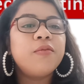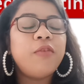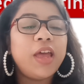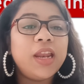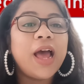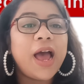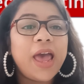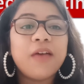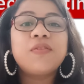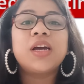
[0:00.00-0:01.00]
wherein I
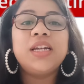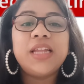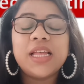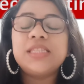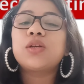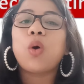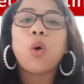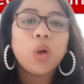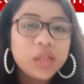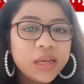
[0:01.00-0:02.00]
have condensed
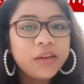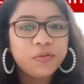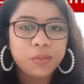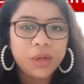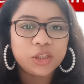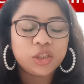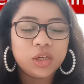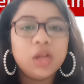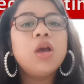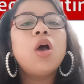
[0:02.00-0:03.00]
all the
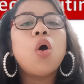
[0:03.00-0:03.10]
information,